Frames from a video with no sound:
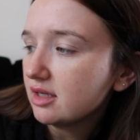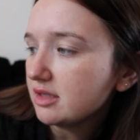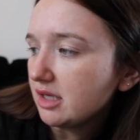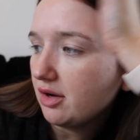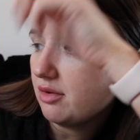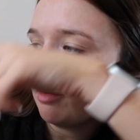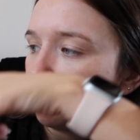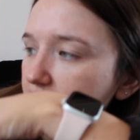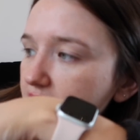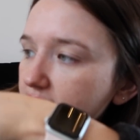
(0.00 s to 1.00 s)
So
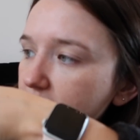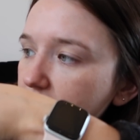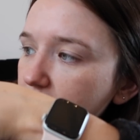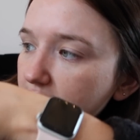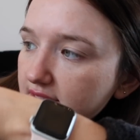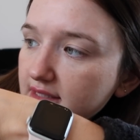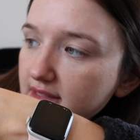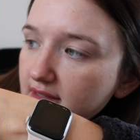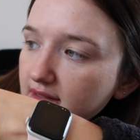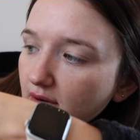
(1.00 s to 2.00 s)
this is
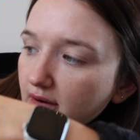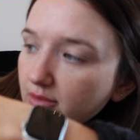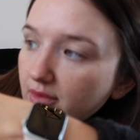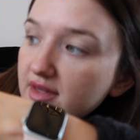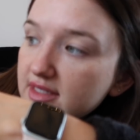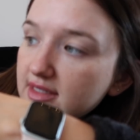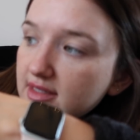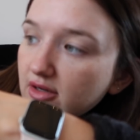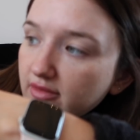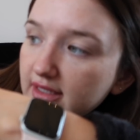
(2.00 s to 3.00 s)

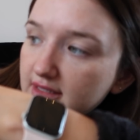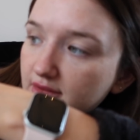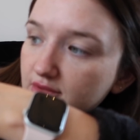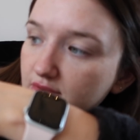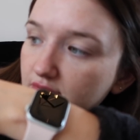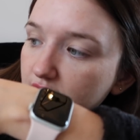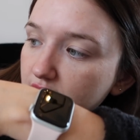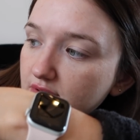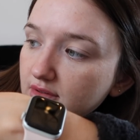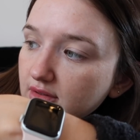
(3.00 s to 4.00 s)
the correct total,
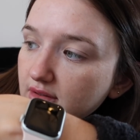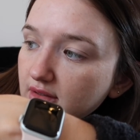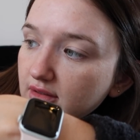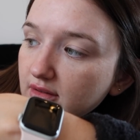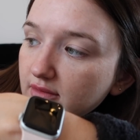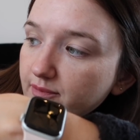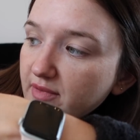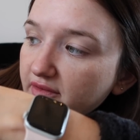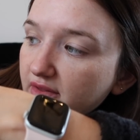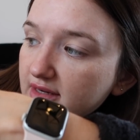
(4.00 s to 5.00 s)
because
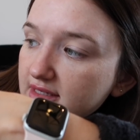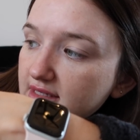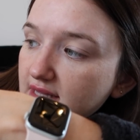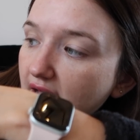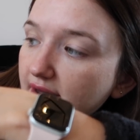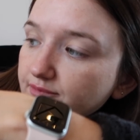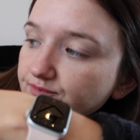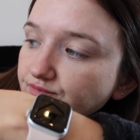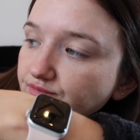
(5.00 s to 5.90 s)
even though it says that,